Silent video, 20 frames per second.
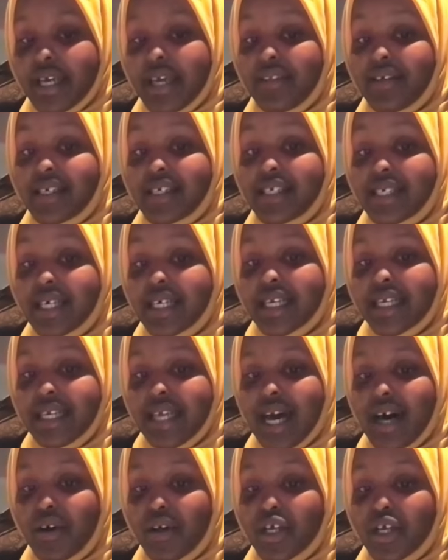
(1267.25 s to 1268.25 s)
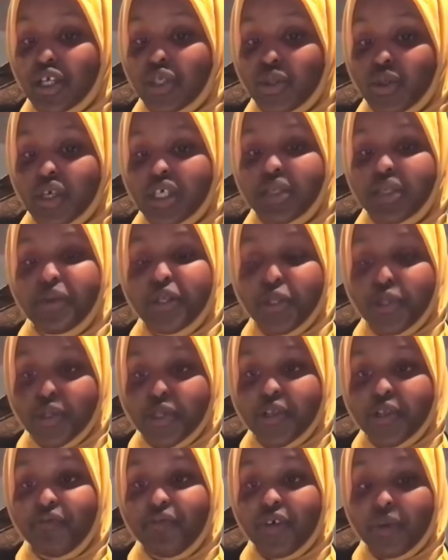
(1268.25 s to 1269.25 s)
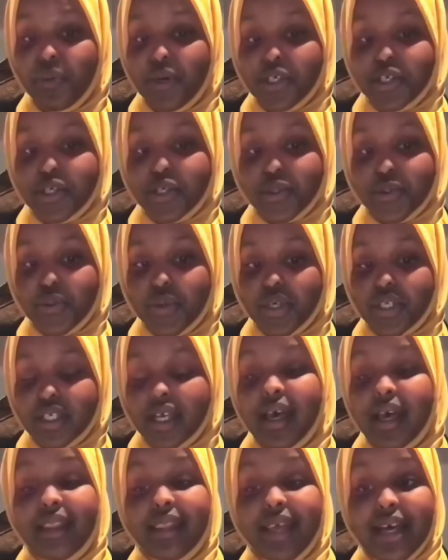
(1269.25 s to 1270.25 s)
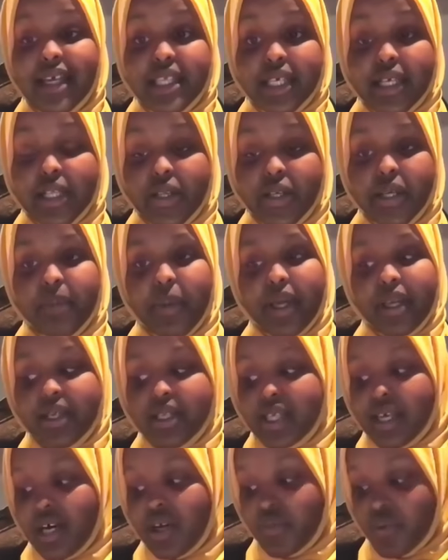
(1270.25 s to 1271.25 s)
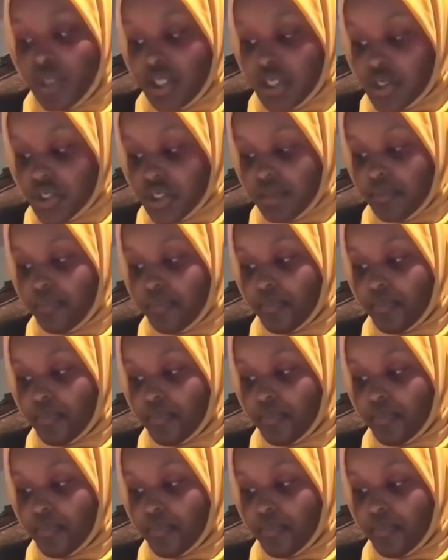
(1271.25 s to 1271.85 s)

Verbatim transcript: and then shut it down as soon as it was used to fund religious schools. That is a clear penalty on religion.